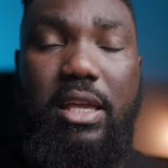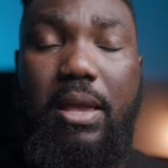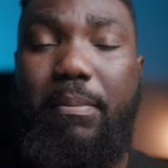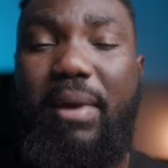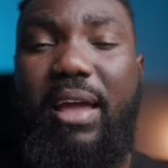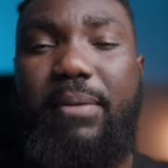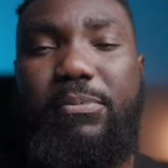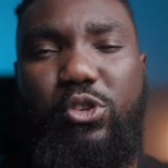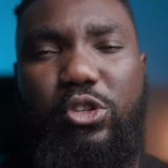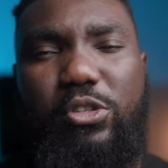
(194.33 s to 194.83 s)
It
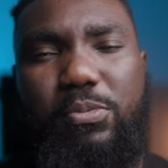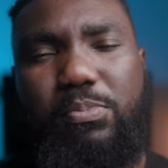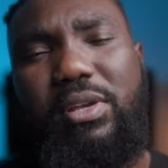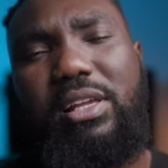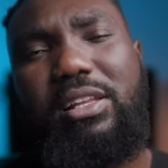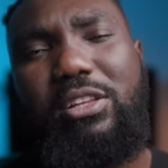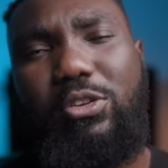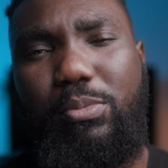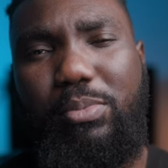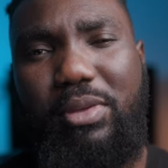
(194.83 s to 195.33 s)
might just be
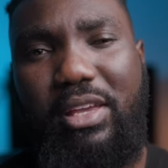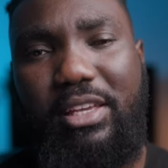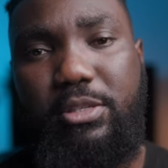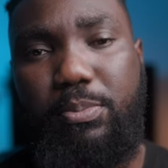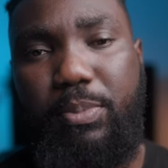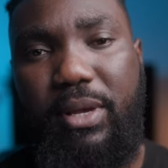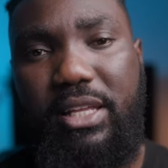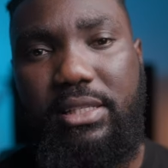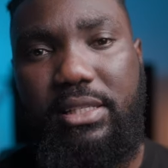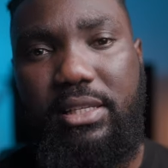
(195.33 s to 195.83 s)
a little bit
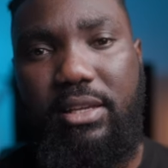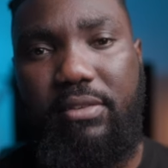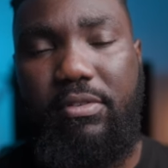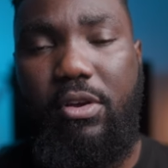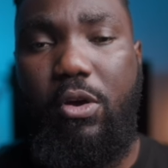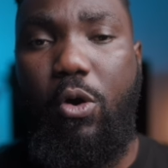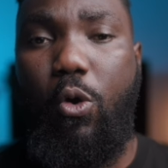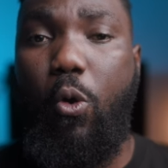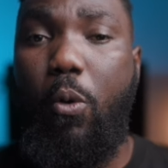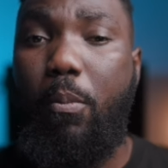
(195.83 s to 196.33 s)
expensive
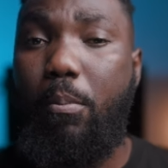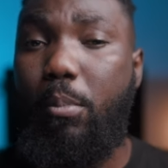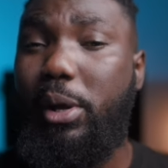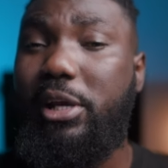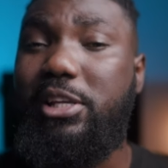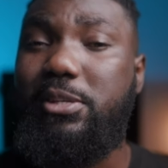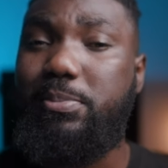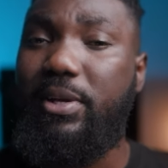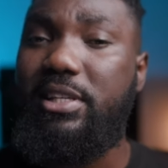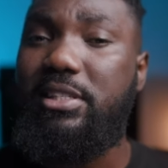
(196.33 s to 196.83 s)
or more
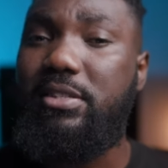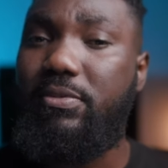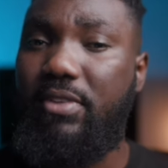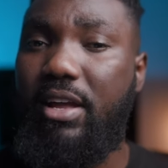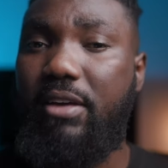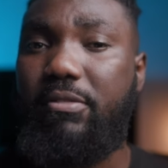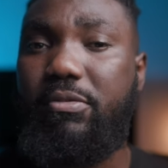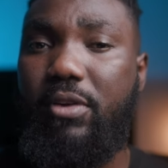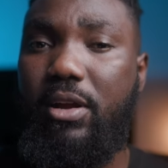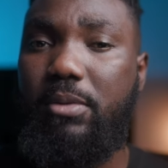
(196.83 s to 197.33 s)
expensive
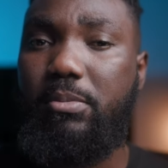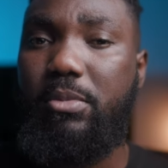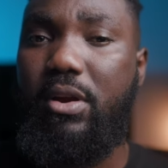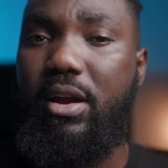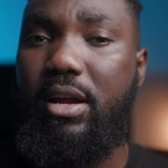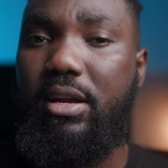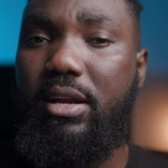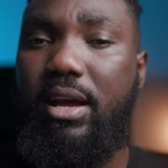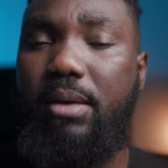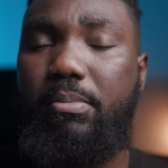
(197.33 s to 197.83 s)
than Fred
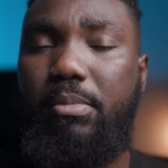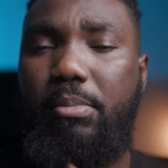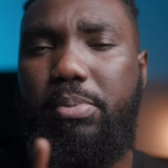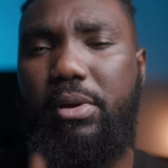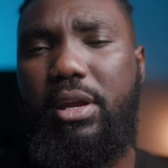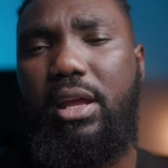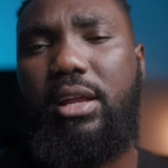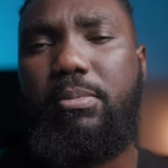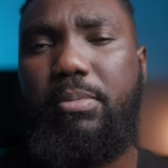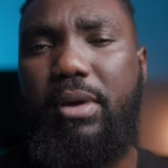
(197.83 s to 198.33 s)
Miranda, but
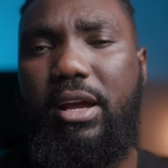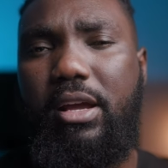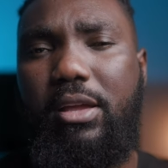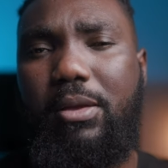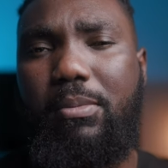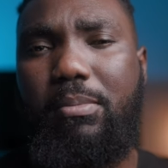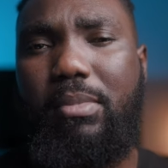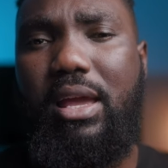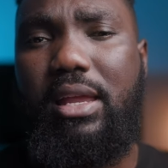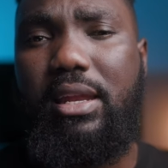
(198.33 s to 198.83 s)
put that back in
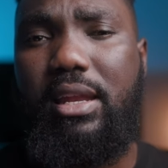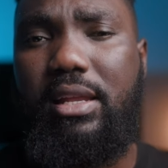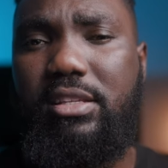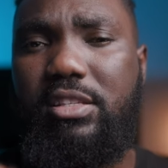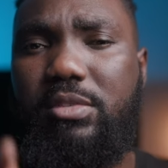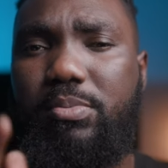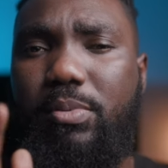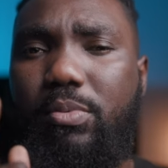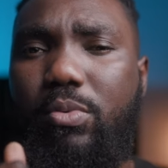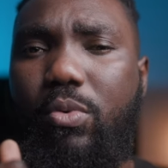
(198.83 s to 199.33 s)
your mind that
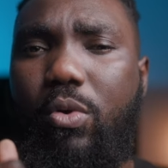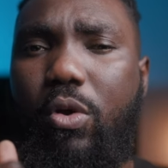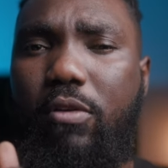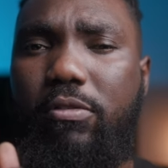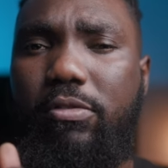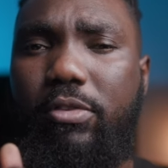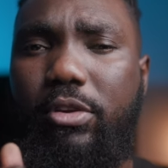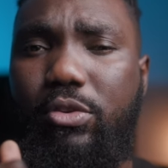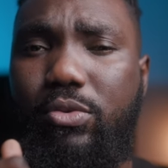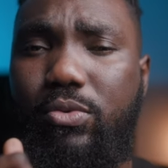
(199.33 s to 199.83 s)
these people will
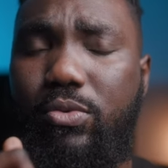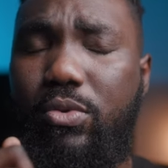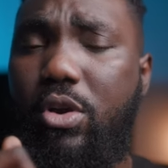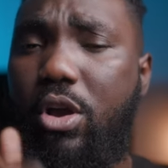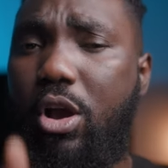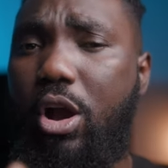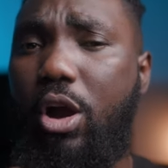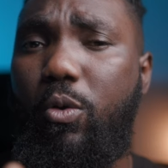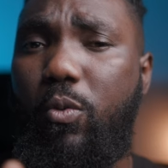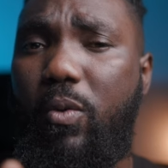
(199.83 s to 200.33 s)
offer you
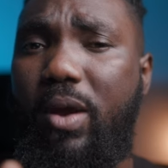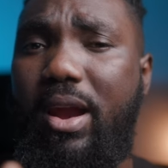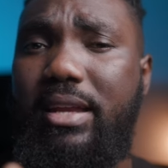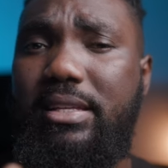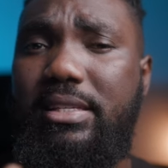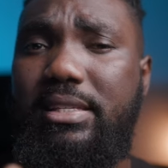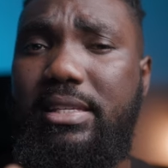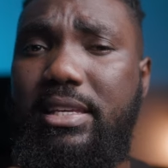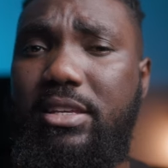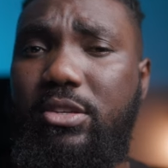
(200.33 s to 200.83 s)
a
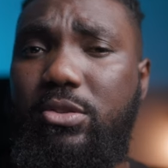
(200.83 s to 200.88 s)
warranty.